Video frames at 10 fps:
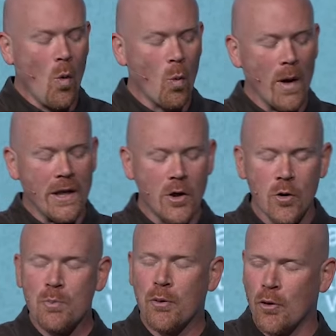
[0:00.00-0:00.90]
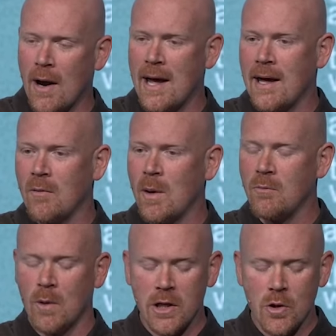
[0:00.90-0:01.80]
When you pray, when,
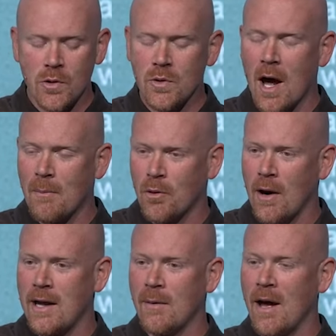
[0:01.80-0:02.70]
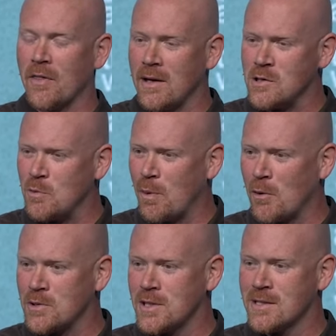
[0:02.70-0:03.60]
when you do not pray about things you
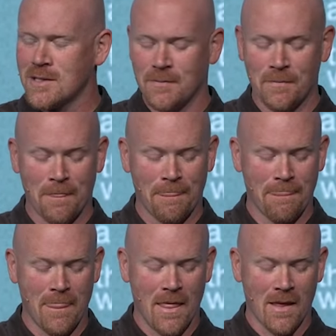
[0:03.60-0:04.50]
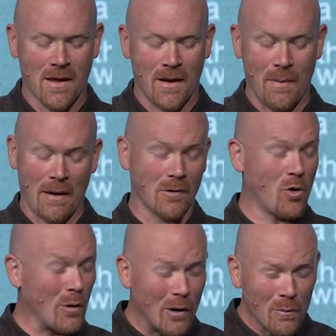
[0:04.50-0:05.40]
purchase, about
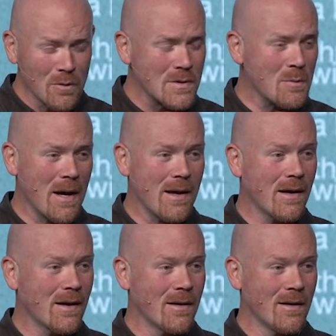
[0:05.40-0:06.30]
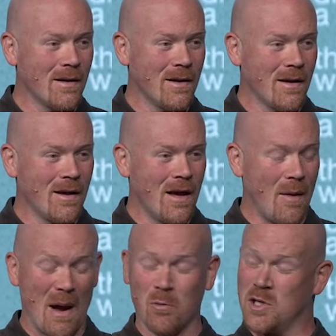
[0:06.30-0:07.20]
career moves you make,
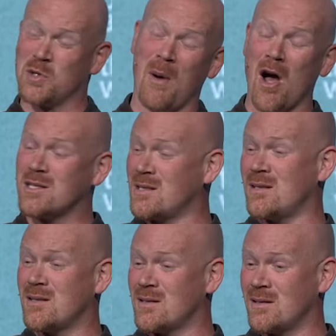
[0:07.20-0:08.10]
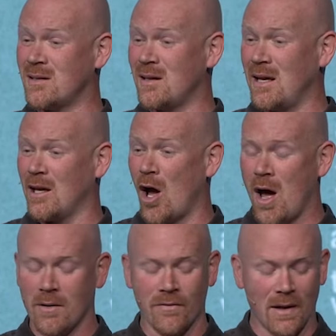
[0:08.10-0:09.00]
about responses in
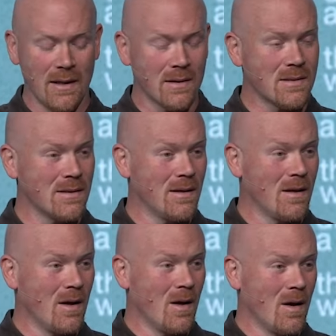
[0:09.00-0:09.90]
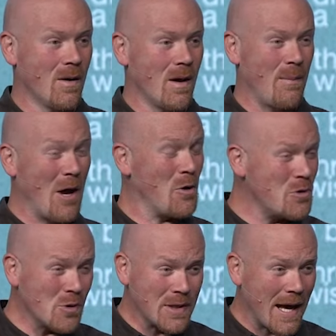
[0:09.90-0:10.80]
conflict, about who
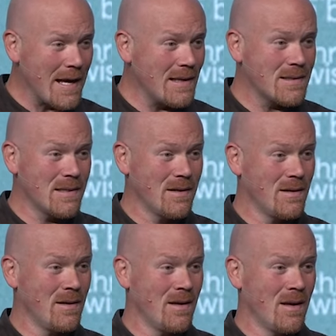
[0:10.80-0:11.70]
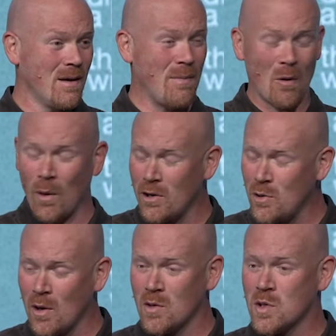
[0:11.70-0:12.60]
you date, about where you
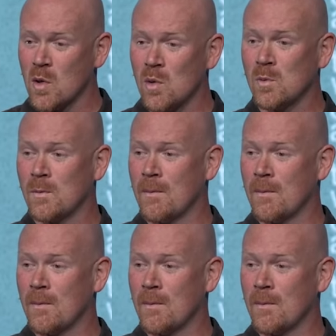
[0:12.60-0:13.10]
go to school,